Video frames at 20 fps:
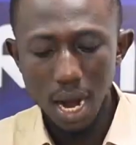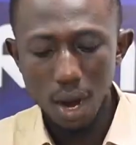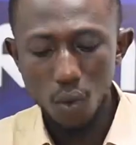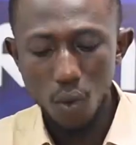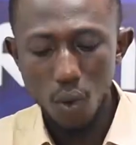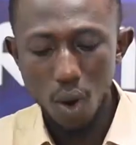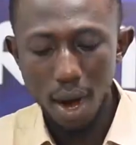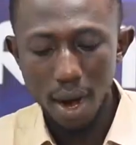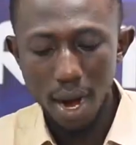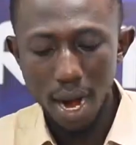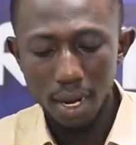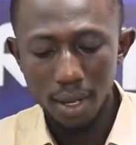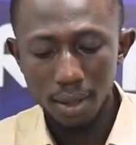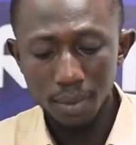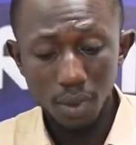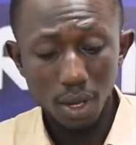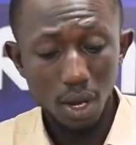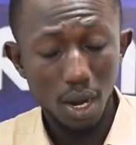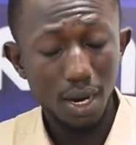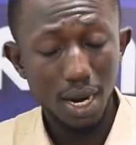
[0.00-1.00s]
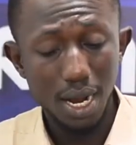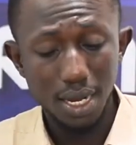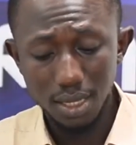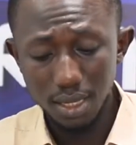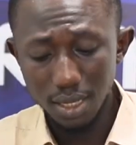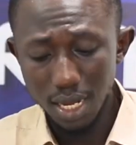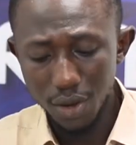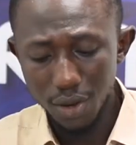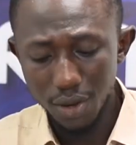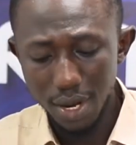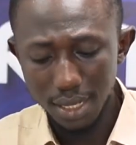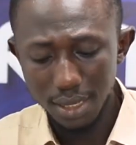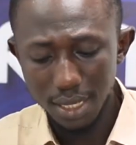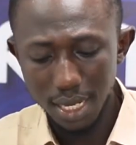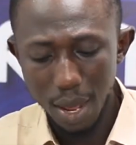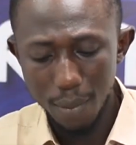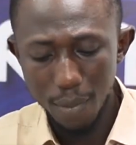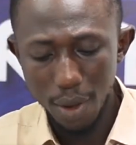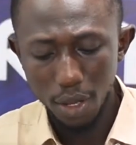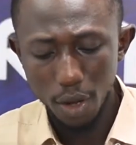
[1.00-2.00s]
Kwara. Katsina
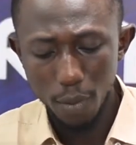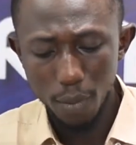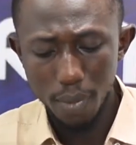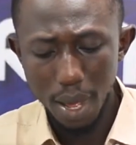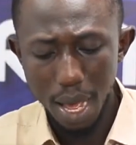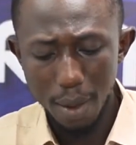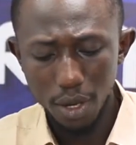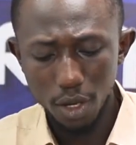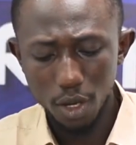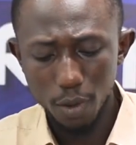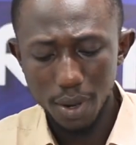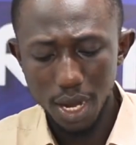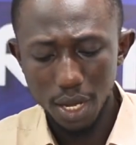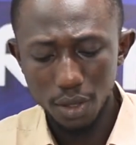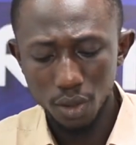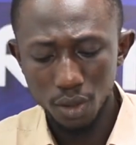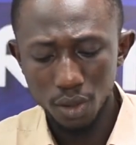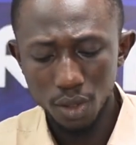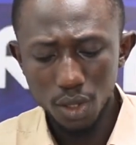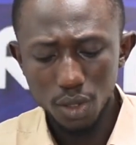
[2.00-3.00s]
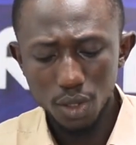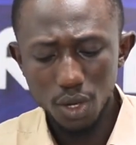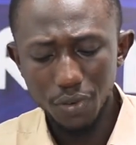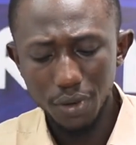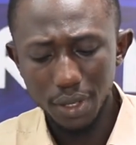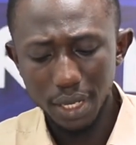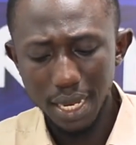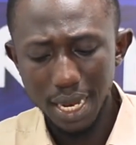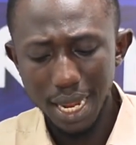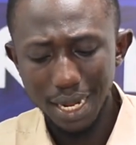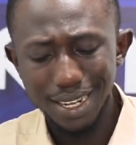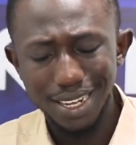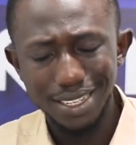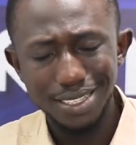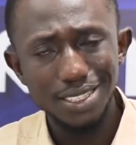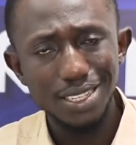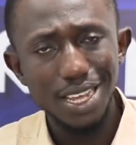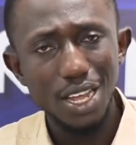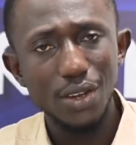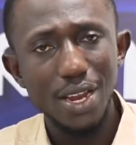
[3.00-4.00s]
United, I beg your pardon. Don't forget that
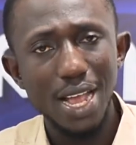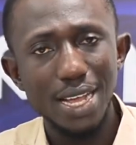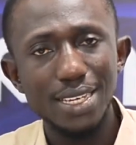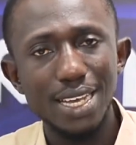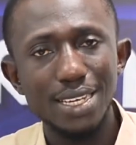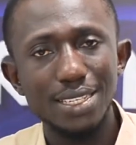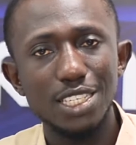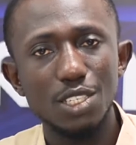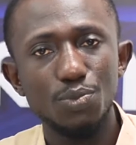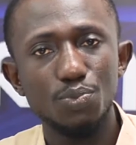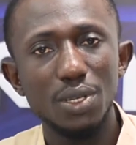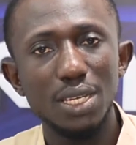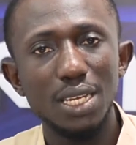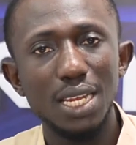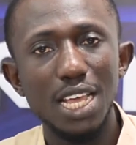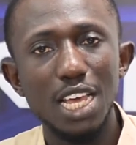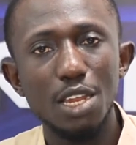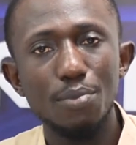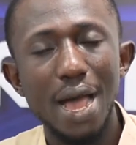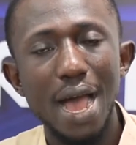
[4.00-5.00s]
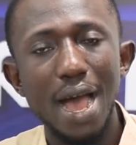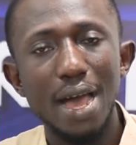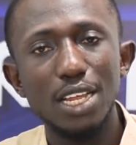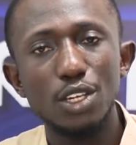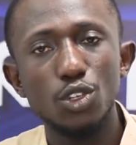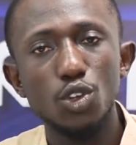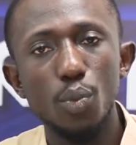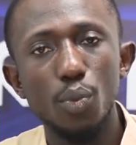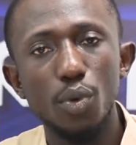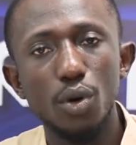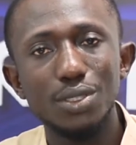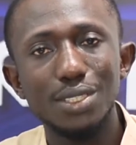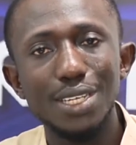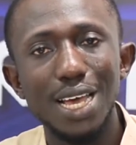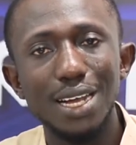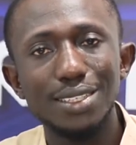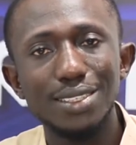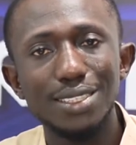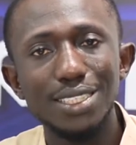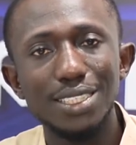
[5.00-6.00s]
Katsina United is being led by an Edo-born
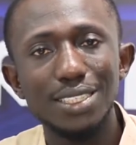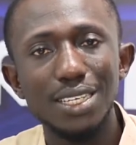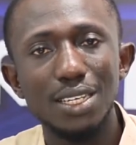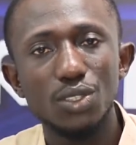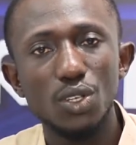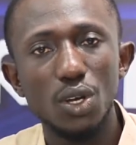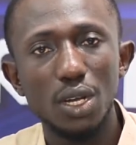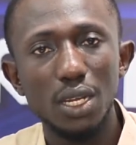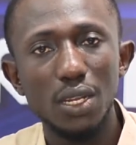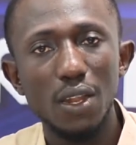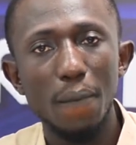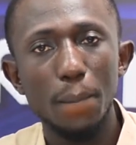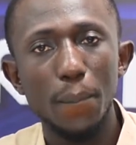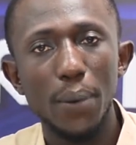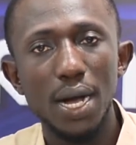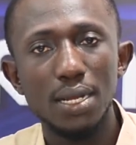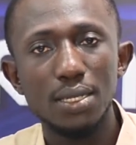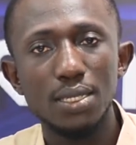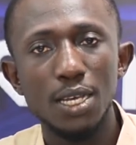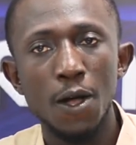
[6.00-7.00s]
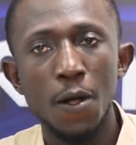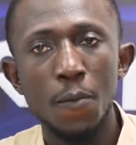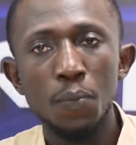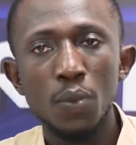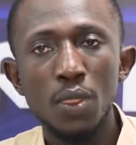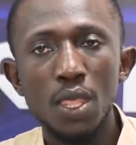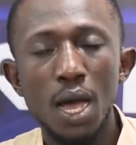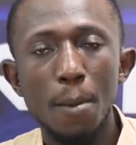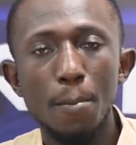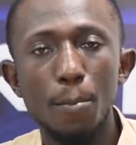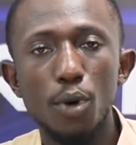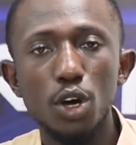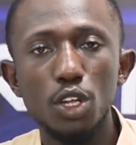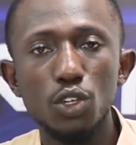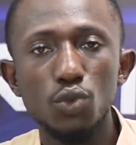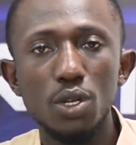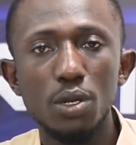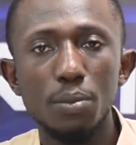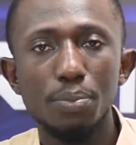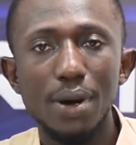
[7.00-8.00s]
tactician, talking about
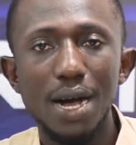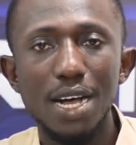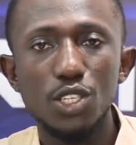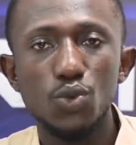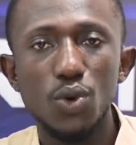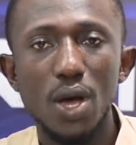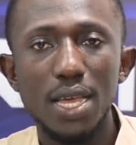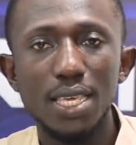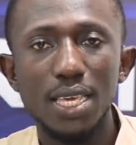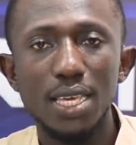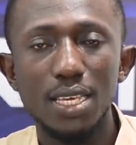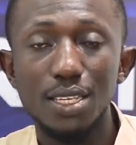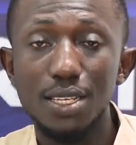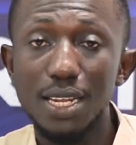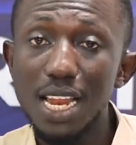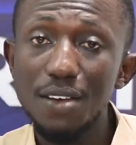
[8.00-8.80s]
Bodwin Bazwaye.